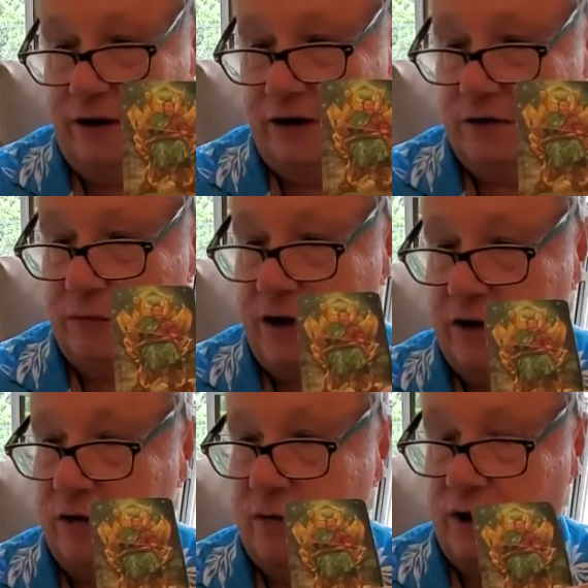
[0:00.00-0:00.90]
he's the man
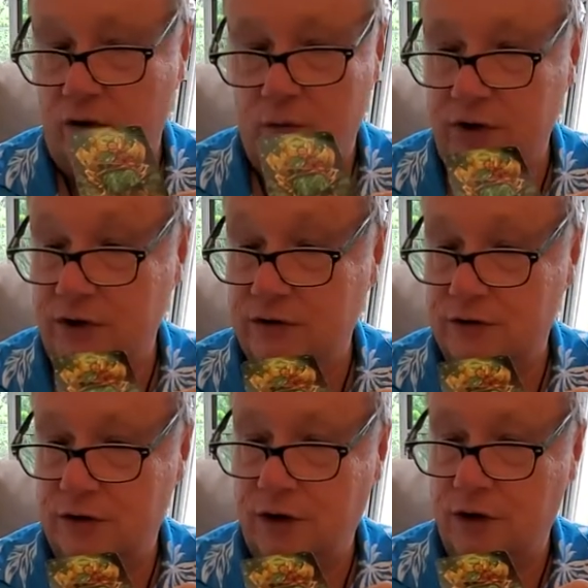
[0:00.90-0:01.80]
to the man. Nobody gets
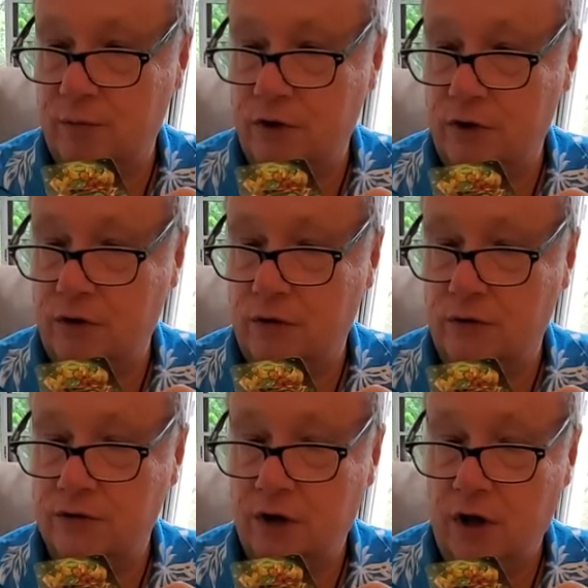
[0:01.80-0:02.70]
the King of
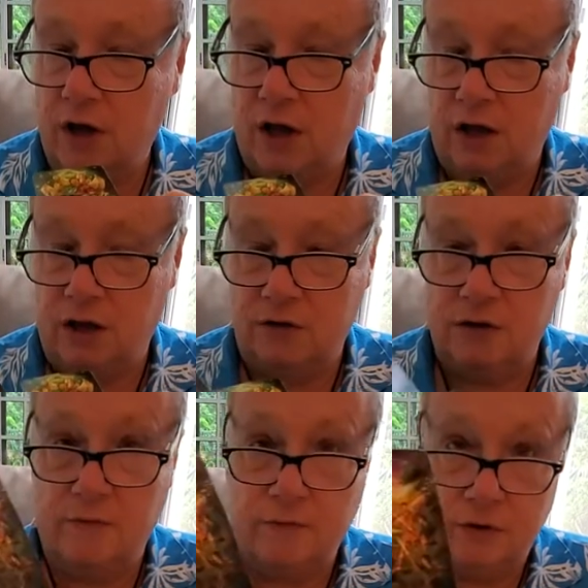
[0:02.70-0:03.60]
Pentacles. And he
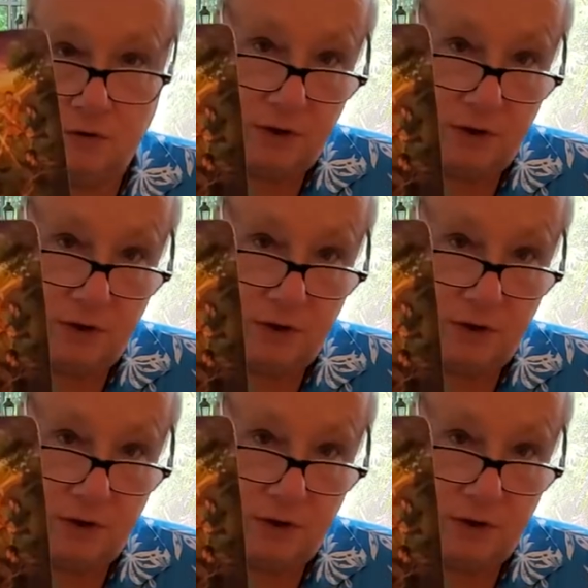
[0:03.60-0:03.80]
definitely don't